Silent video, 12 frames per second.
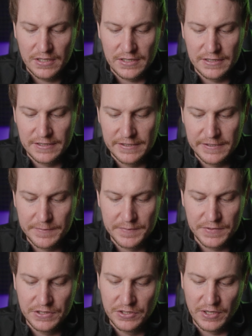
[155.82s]

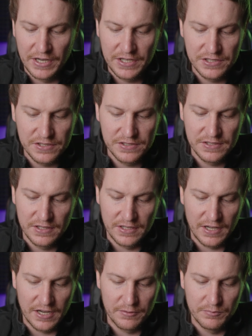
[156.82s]
I could just see that
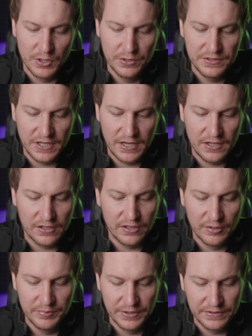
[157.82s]
it had a mode dial,
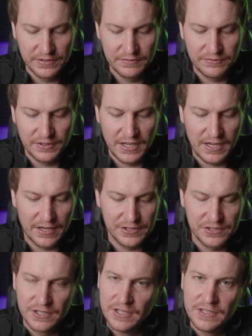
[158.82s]
a built-in
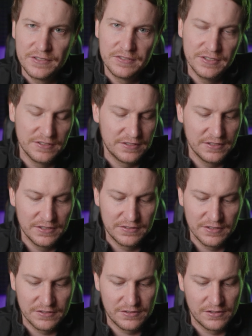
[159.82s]
flash, CCD
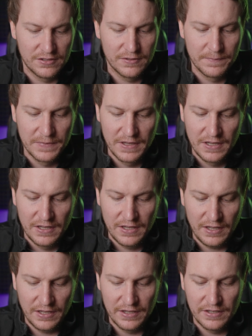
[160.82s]
sensor,
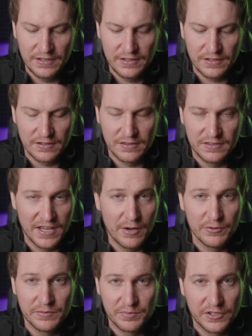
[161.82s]
and that
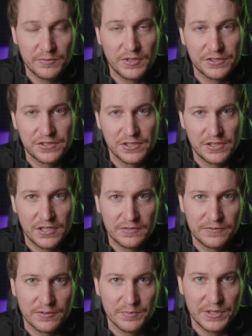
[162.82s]
was pretty much good
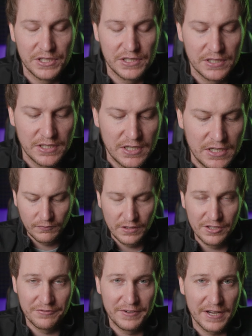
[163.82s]
enough for me.
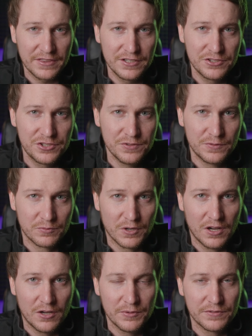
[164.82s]
The fact that it shoots
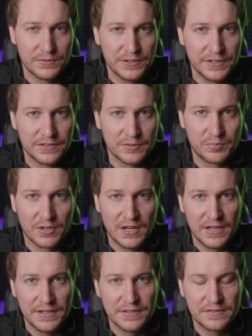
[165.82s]
RAW was really a
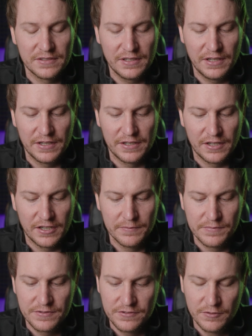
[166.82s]
surprise, and
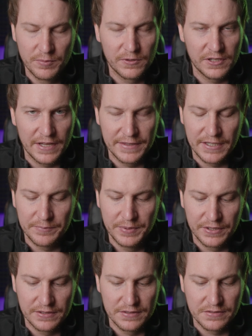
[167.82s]
I'm super glad that I
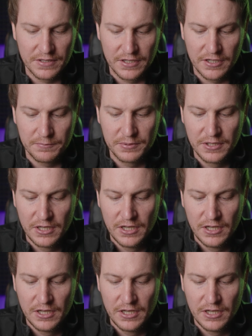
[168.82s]
picked this up